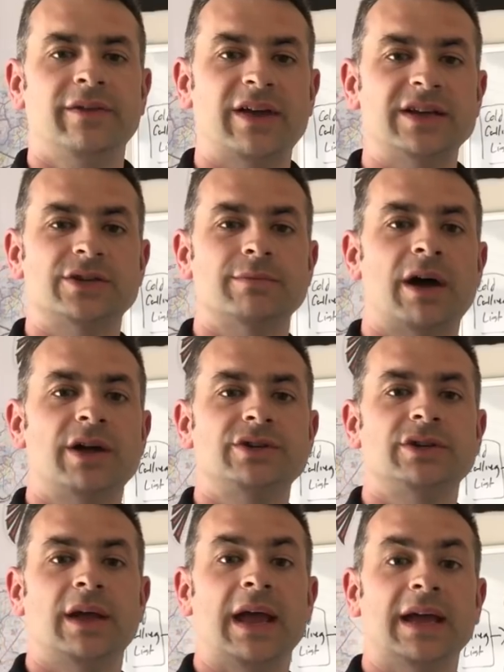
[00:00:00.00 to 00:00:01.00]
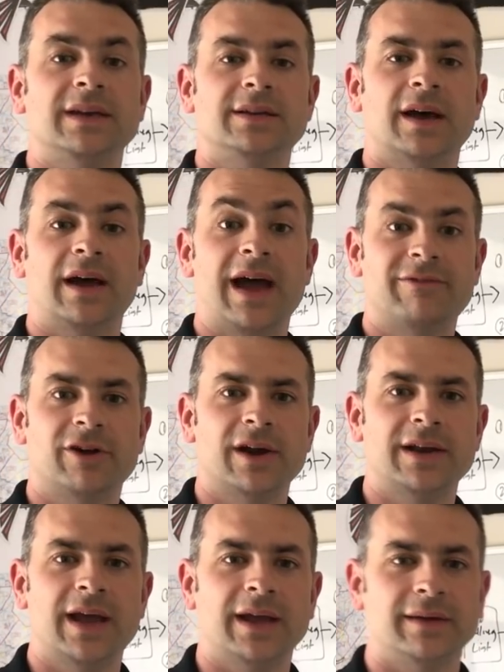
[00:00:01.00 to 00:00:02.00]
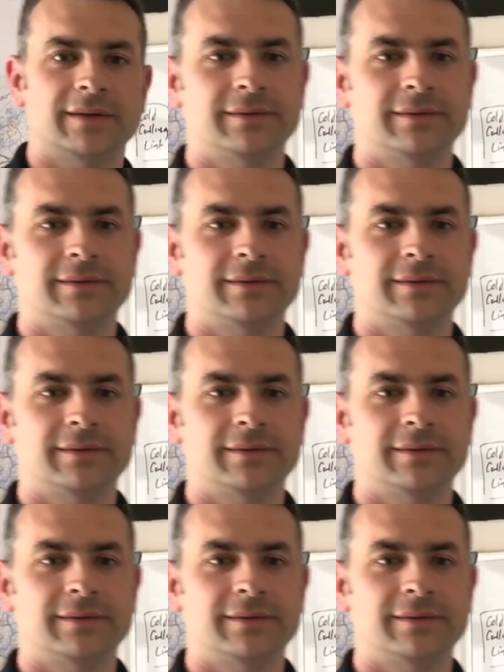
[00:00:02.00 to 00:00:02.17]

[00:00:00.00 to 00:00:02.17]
Thanks so much, and have a great day.